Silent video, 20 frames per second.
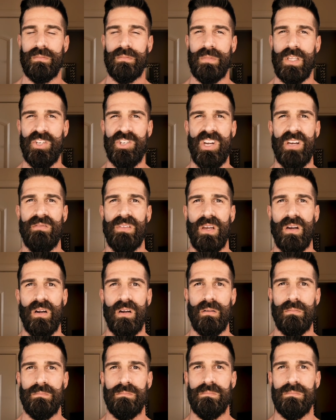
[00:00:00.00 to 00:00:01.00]
they shave
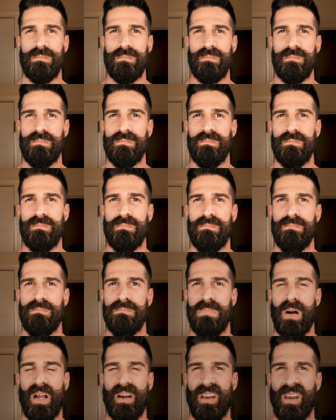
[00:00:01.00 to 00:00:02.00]
their
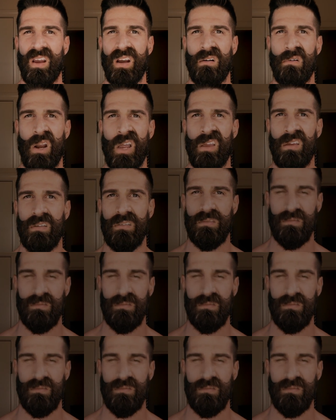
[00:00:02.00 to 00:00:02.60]
body hair, right?